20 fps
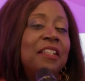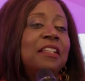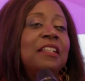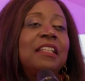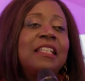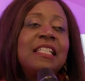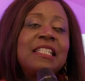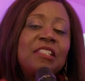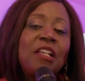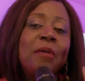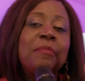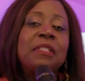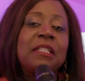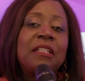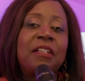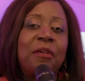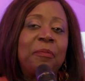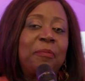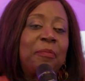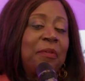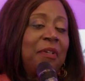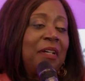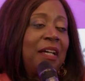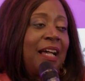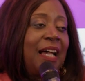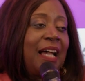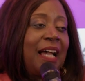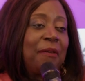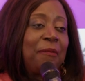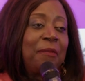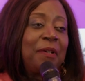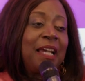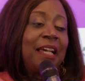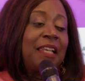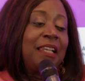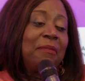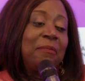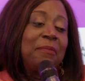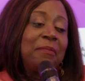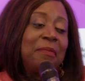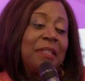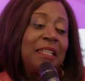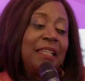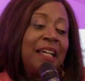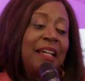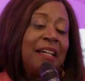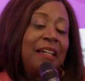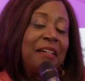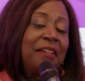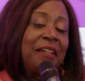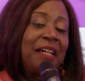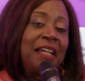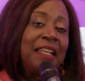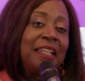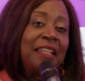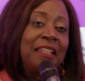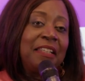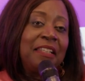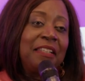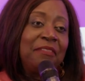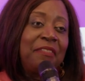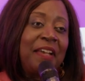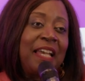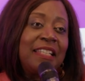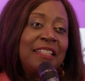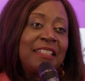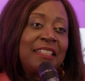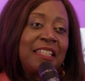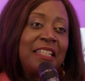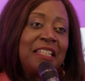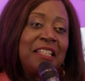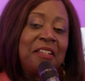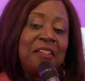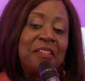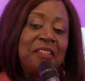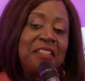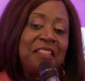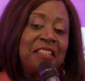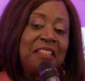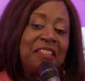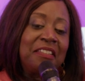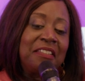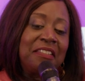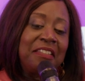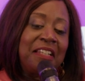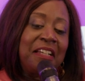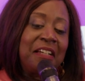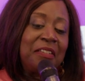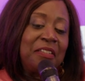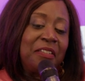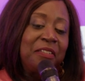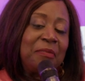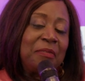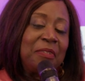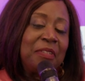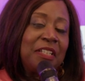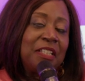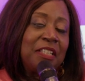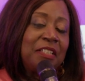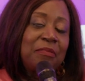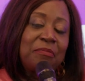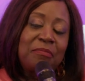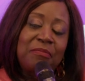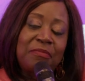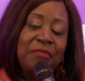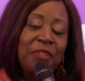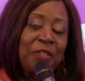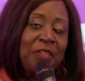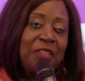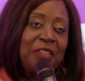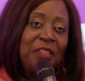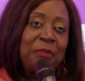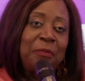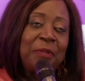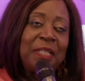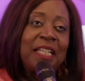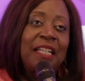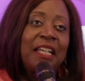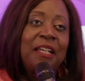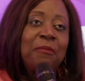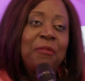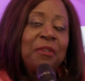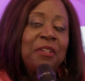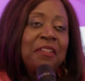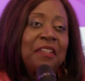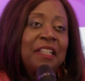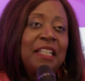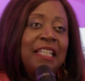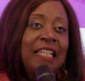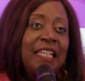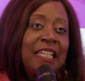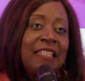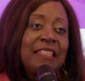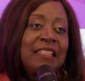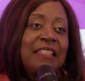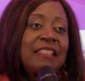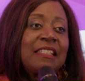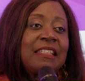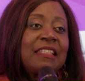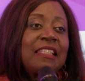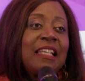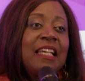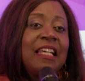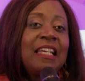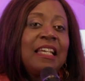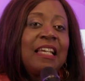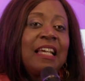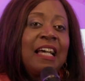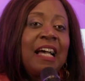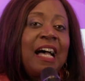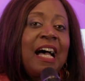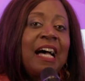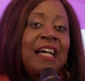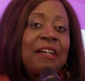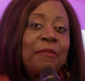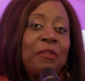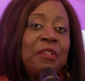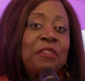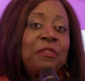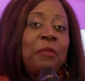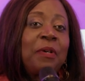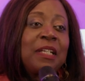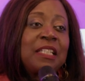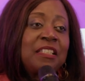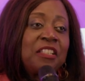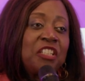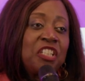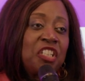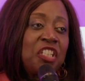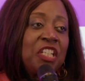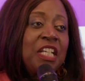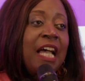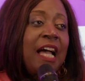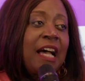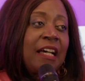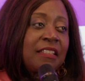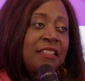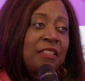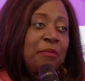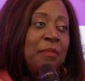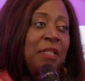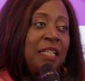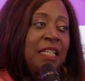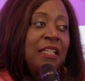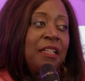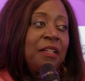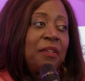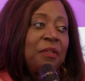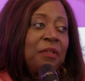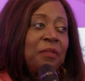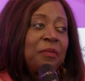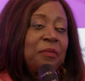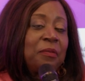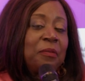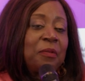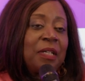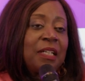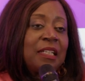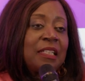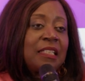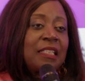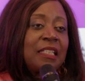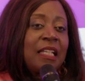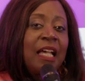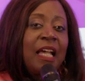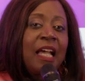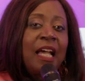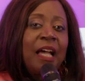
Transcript: This sums it up. We had an event in London early on the week, and one of the ladies, one of the questions she asked me was,